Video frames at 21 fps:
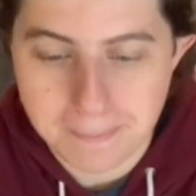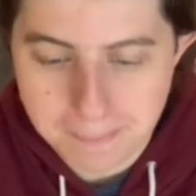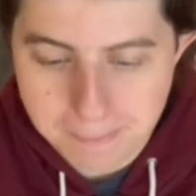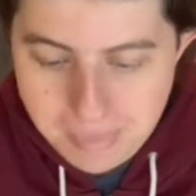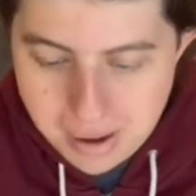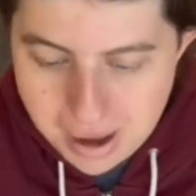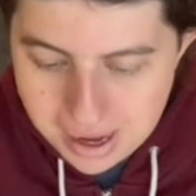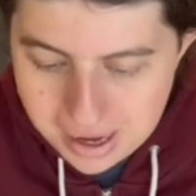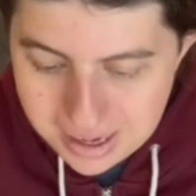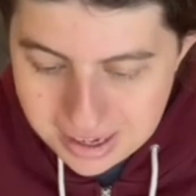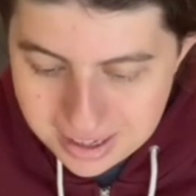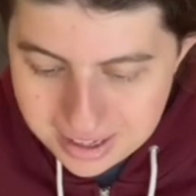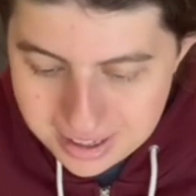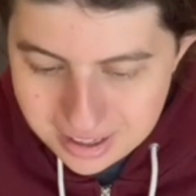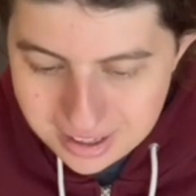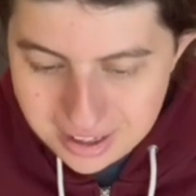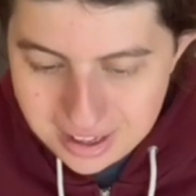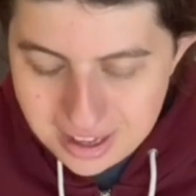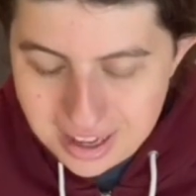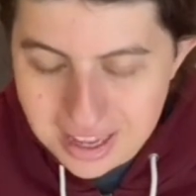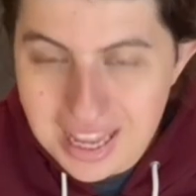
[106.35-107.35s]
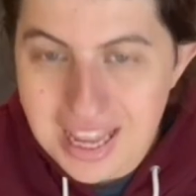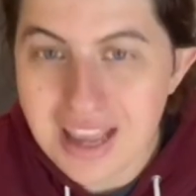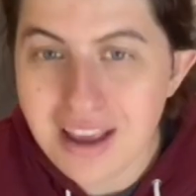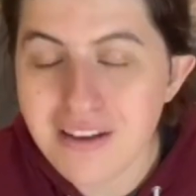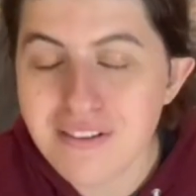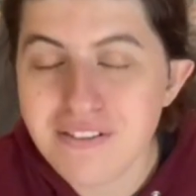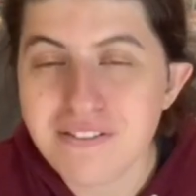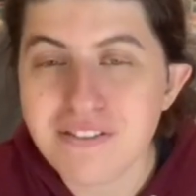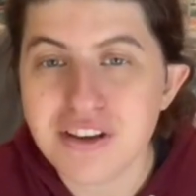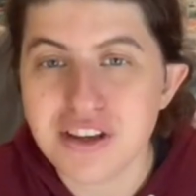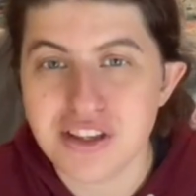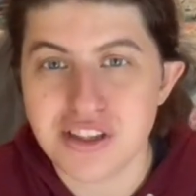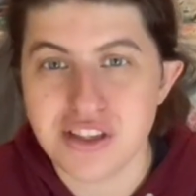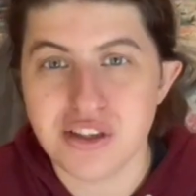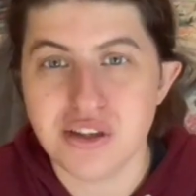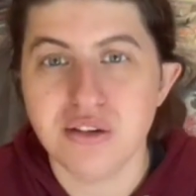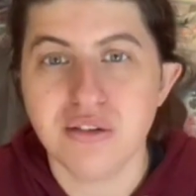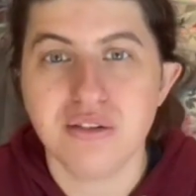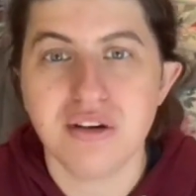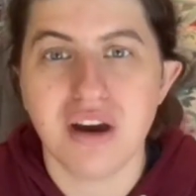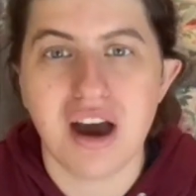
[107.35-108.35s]
But if
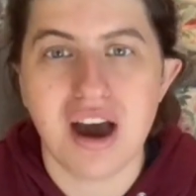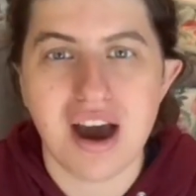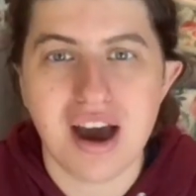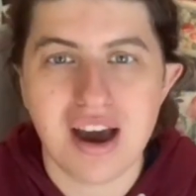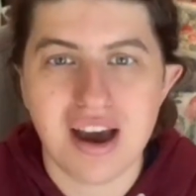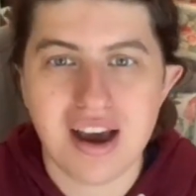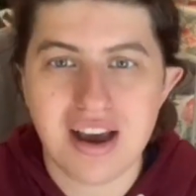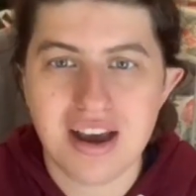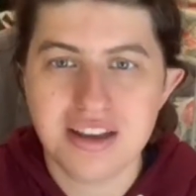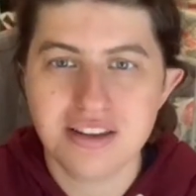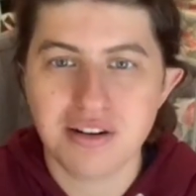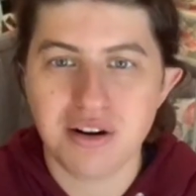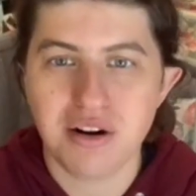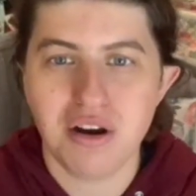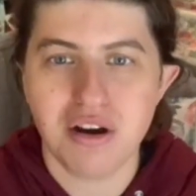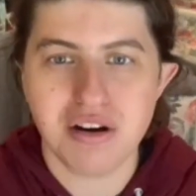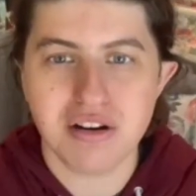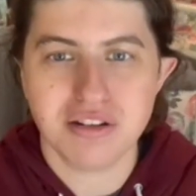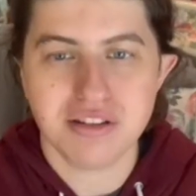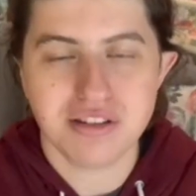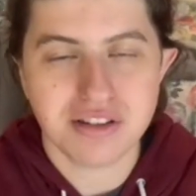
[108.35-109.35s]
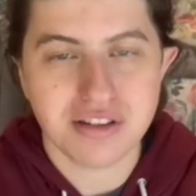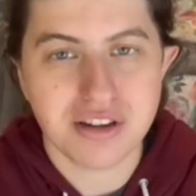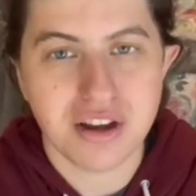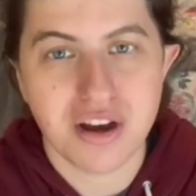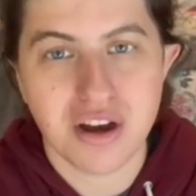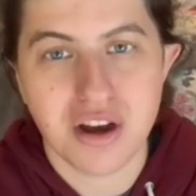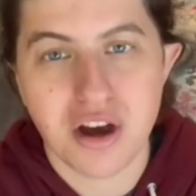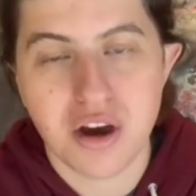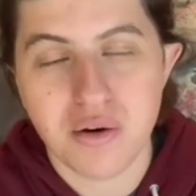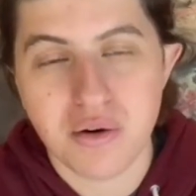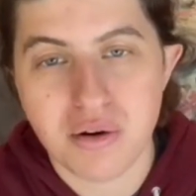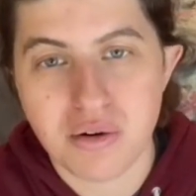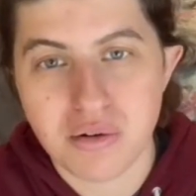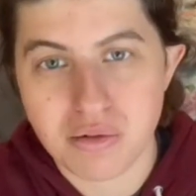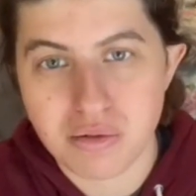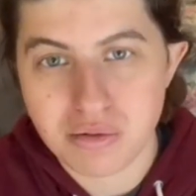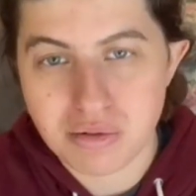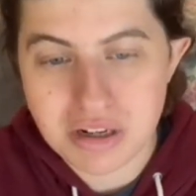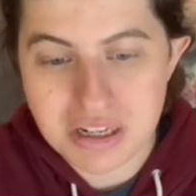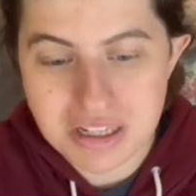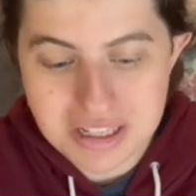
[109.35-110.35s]
you guys are also
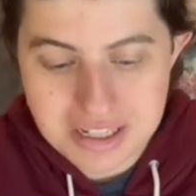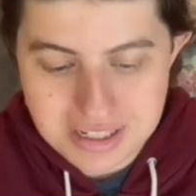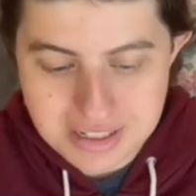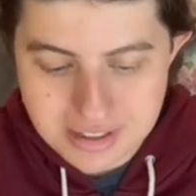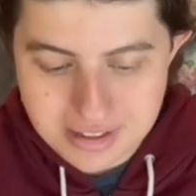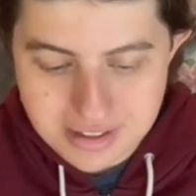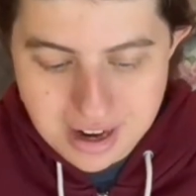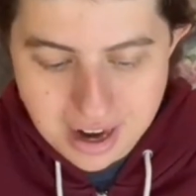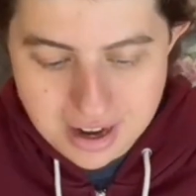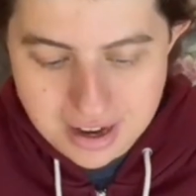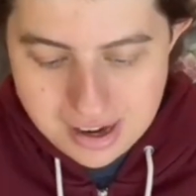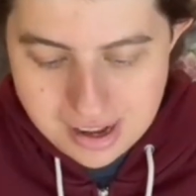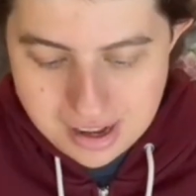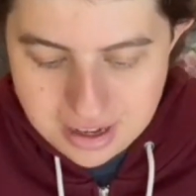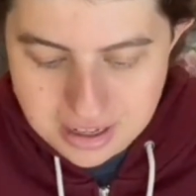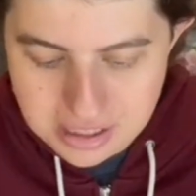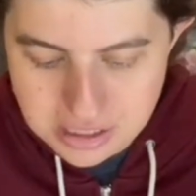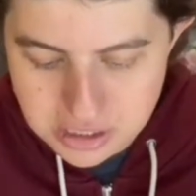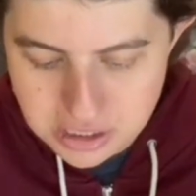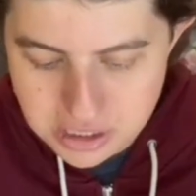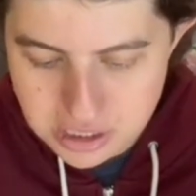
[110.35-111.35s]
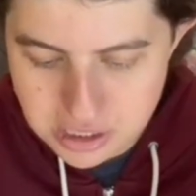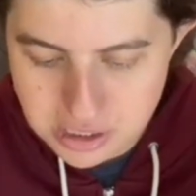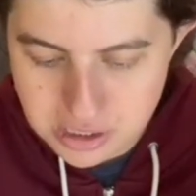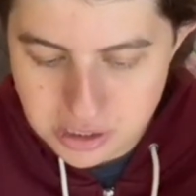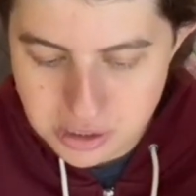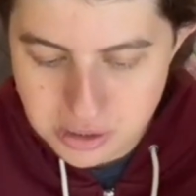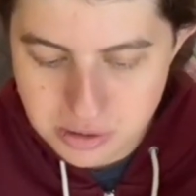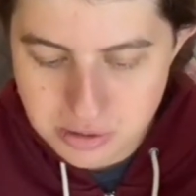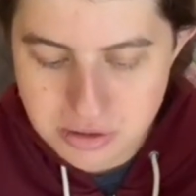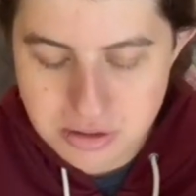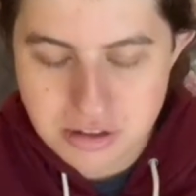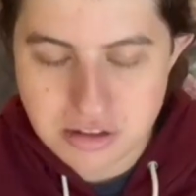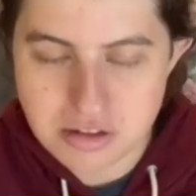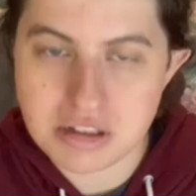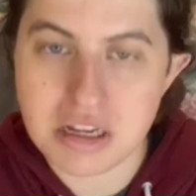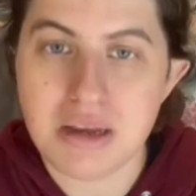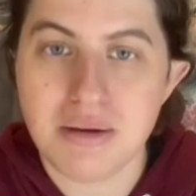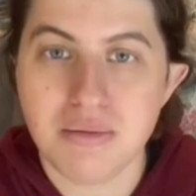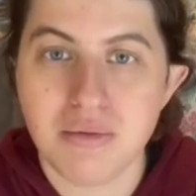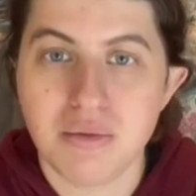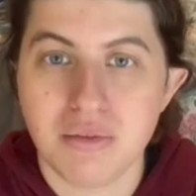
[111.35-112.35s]
really excited to
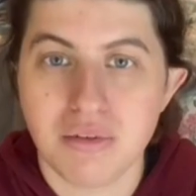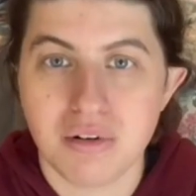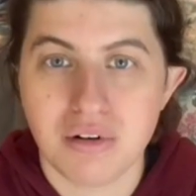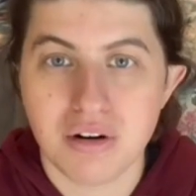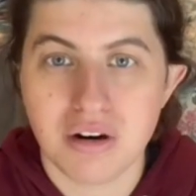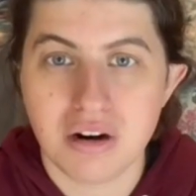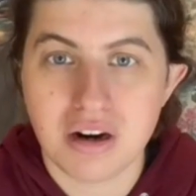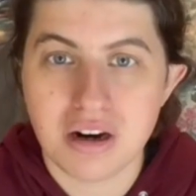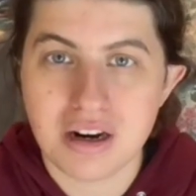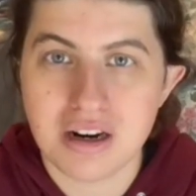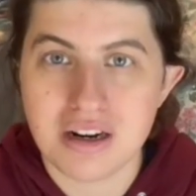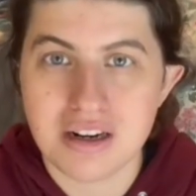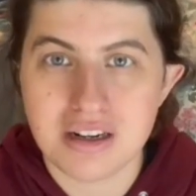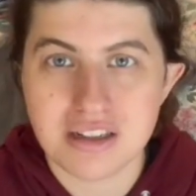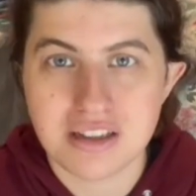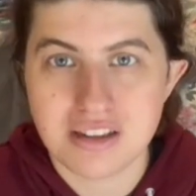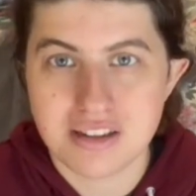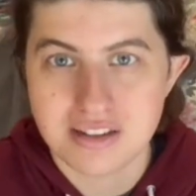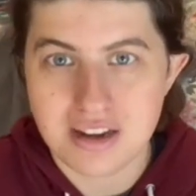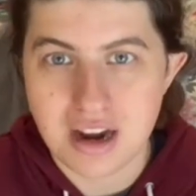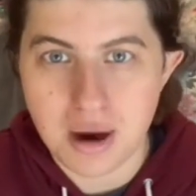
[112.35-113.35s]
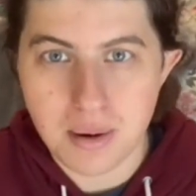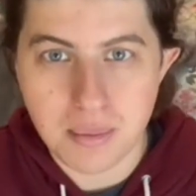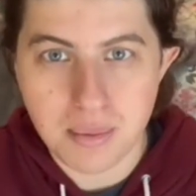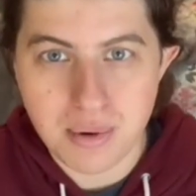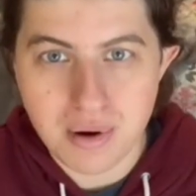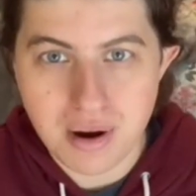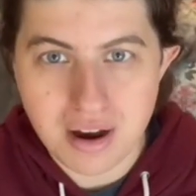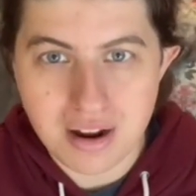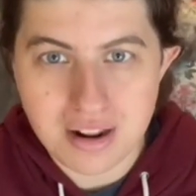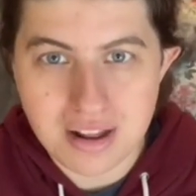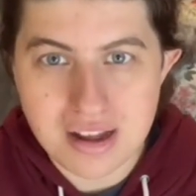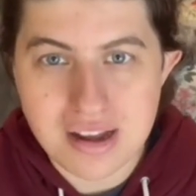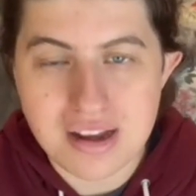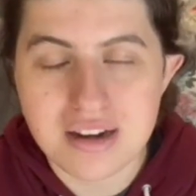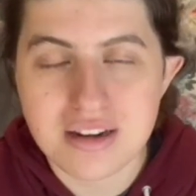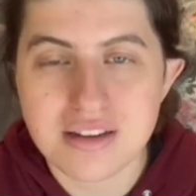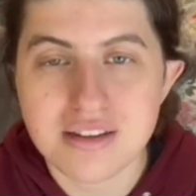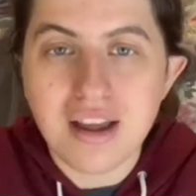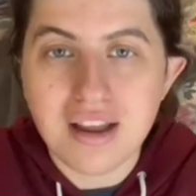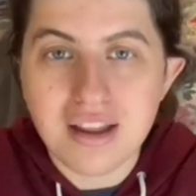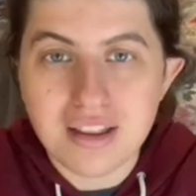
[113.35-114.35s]
see more type
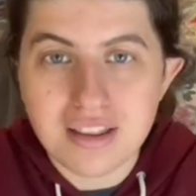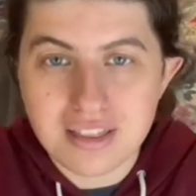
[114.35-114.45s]
products,